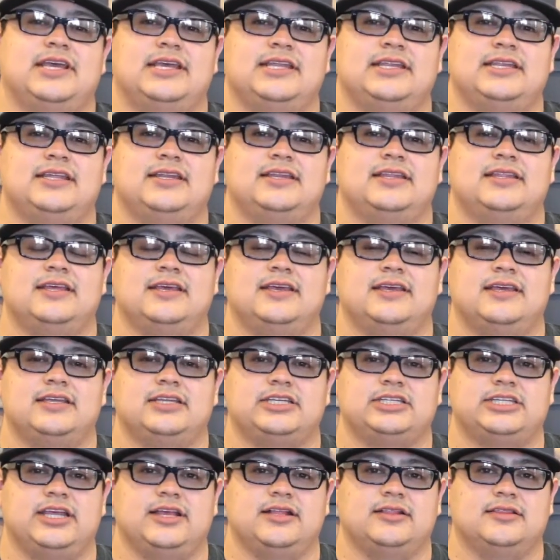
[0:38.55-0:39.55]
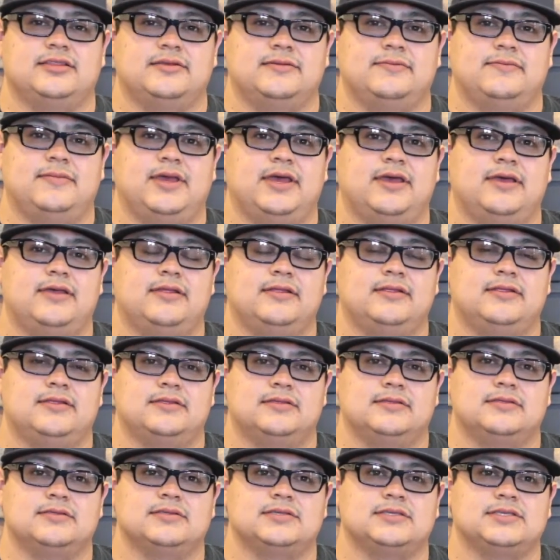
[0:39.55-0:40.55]
I did the shelter belt,
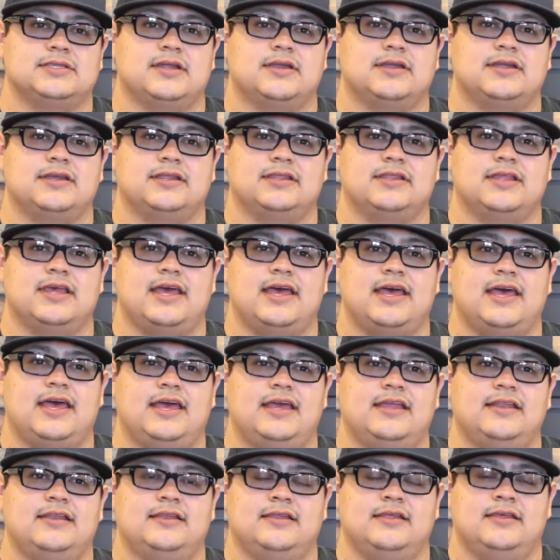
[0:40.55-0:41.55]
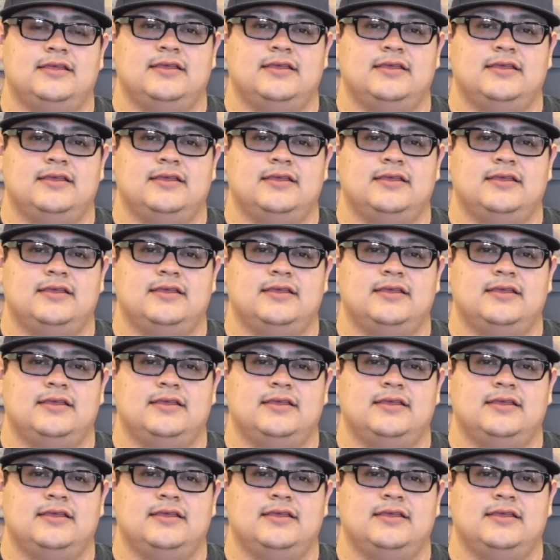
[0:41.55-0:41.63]
started that.